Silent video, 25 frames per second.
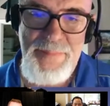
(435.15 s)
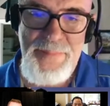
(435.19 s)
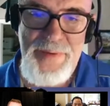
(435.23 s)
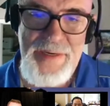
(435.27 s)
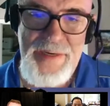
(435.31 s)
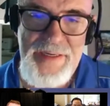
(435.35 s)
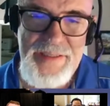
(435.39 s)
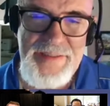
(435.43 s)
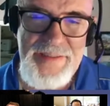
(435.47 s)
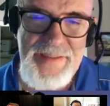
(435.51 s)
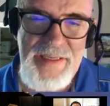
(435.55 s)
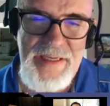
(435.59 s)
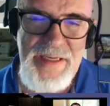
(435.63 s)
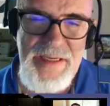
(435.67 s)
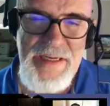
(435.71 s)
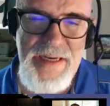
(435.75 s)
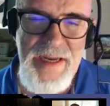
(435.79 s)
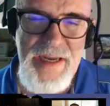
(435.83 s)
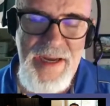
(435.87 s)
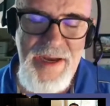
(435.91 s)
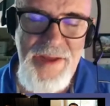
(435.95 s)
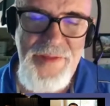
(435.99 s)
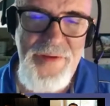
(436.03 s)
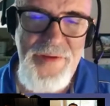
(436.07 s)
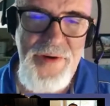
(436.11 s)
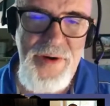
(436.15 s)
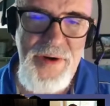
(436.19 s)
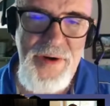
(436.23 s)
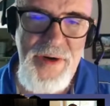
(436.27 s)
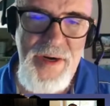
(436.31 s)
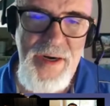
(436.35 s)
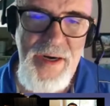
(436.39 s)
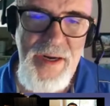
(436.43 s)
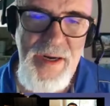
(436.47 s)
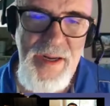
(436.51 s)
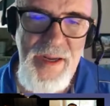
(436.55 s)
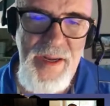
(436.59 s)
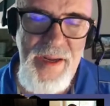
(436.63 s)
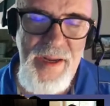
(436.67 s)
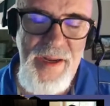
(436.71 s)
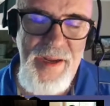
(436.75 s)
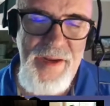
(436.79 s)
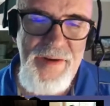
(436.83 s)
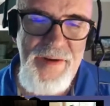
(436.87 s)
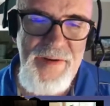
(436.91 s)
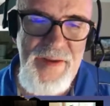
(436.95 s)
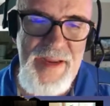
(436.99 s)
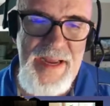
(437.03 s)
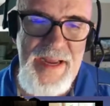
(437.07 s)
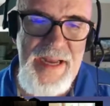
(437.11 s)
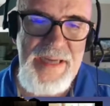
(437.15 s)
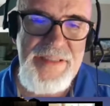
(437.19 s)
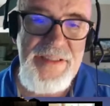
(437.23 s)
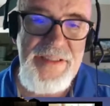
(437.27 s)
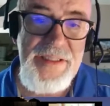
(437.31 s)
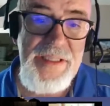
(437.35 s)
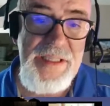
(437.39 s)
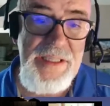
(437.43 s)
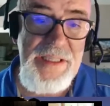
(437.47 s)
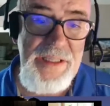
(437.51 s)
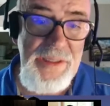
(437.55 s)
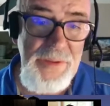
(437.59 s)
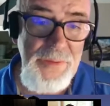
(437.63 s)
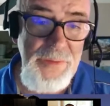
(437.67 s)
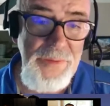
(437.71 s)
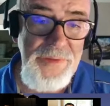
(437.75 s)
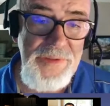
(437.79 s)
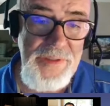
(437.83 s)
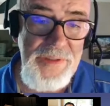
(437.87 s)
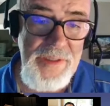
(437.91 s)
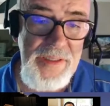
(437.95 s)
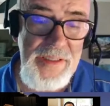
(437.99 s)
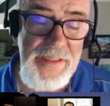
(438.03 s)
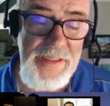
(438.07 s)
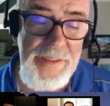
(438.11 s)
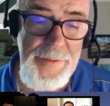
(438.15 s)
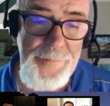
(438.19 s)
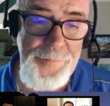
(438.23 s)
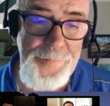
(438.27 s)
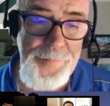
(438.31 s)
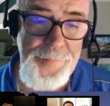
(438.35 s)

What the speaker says: but it's another to actually use it